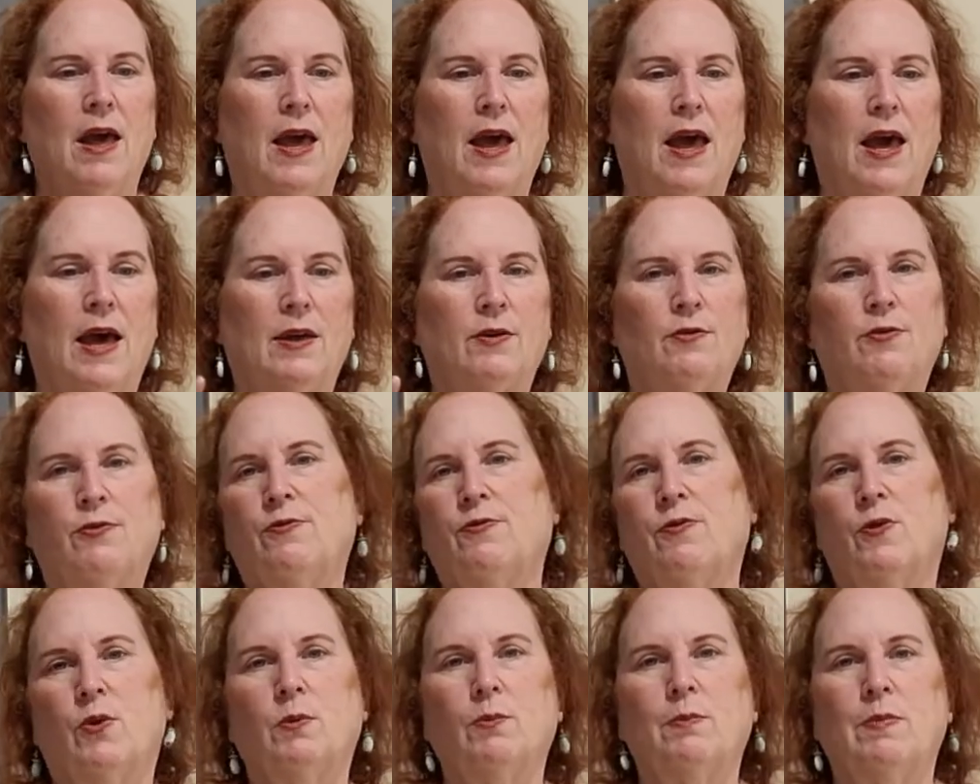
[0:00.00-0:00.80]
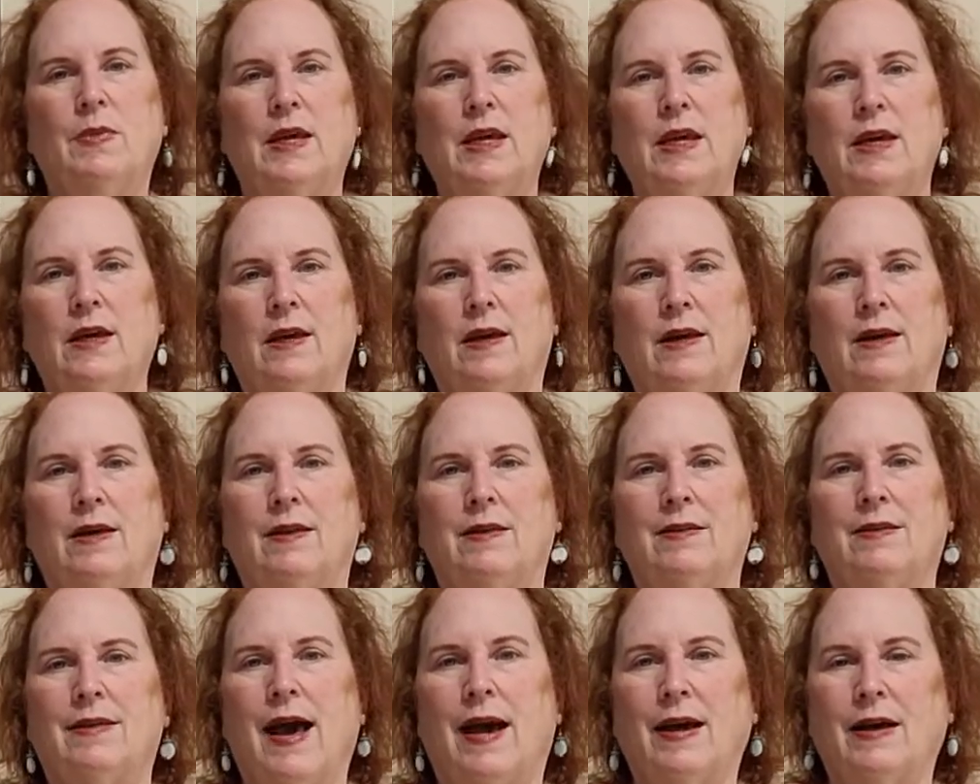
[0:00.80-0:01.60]
And for
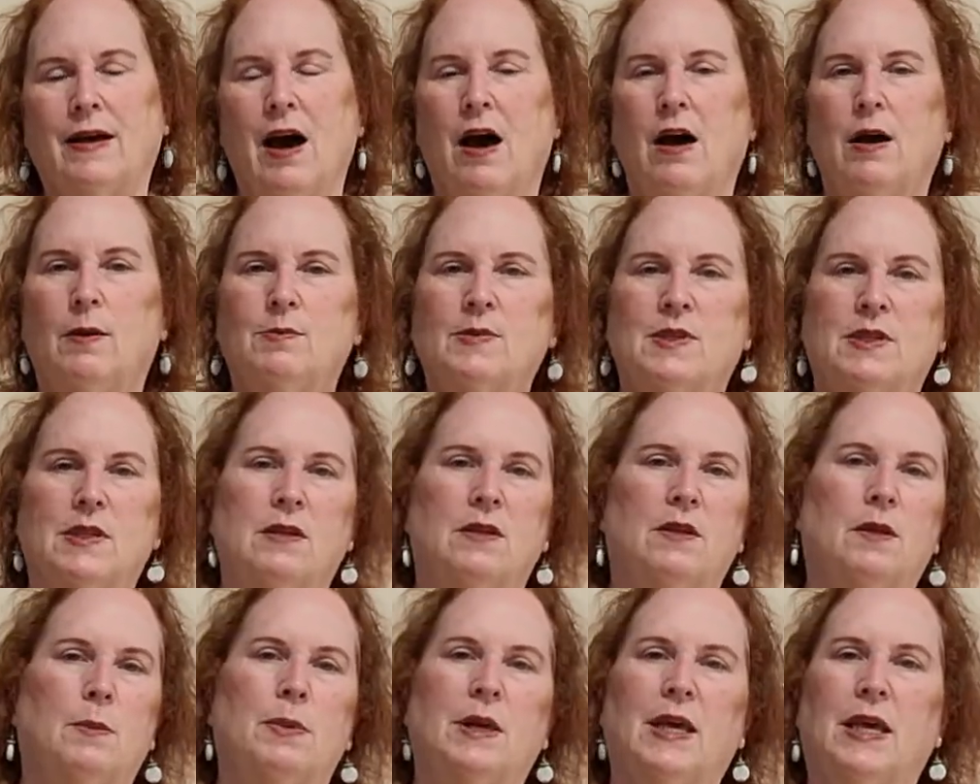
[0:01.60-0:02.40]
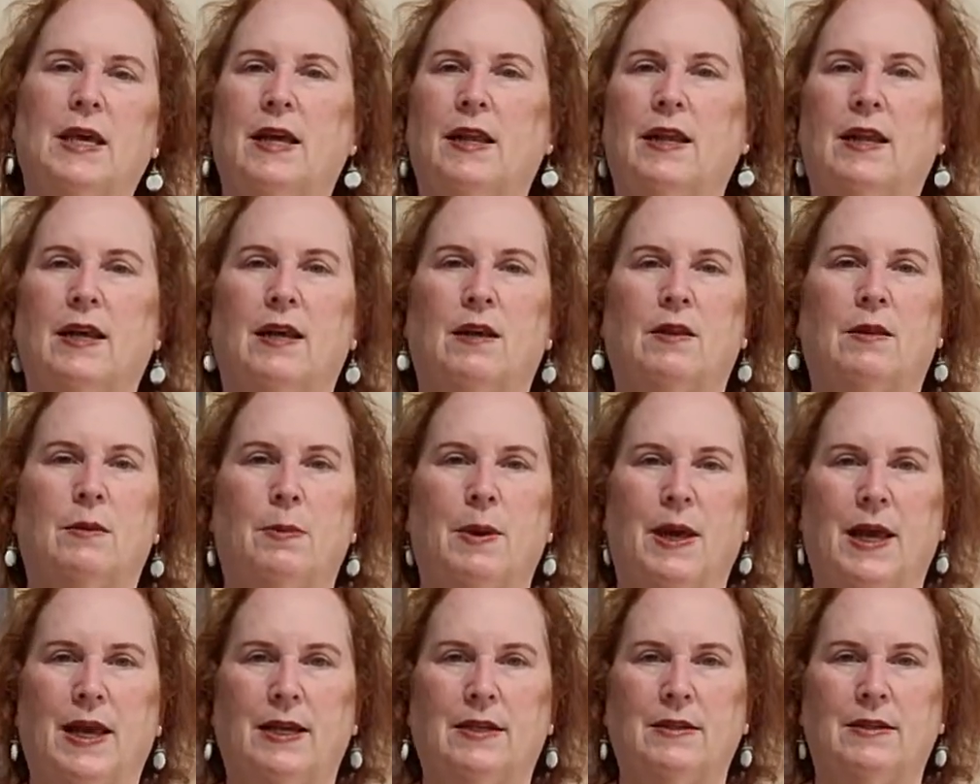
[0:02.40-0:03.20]
me, that comes at the beginning of the
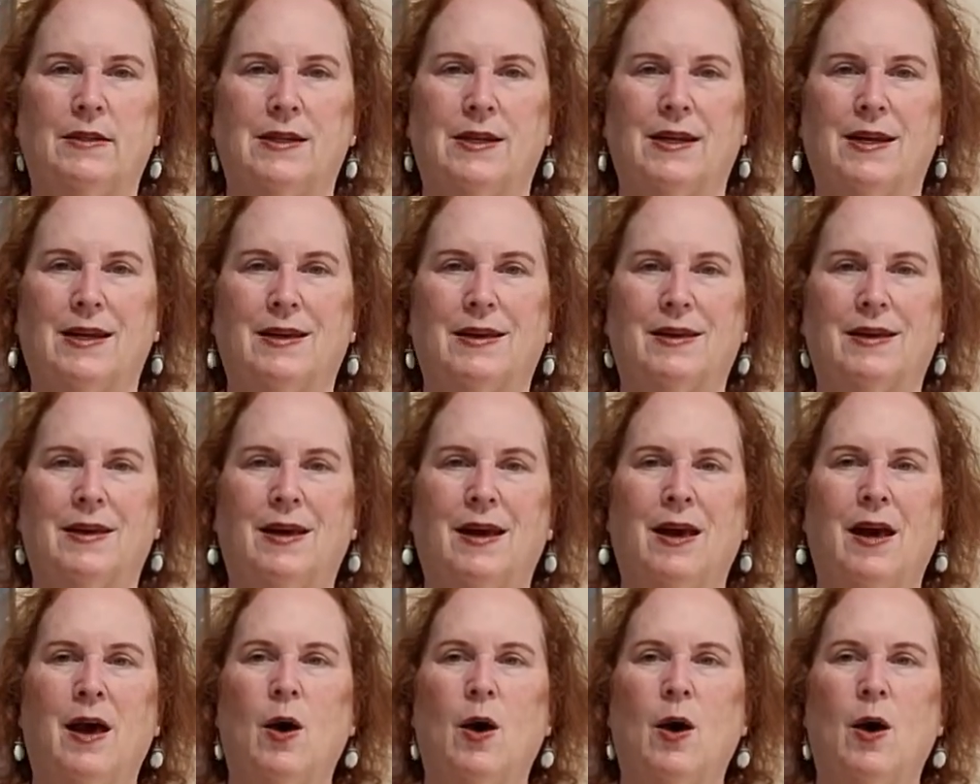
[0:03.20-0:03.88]
painting,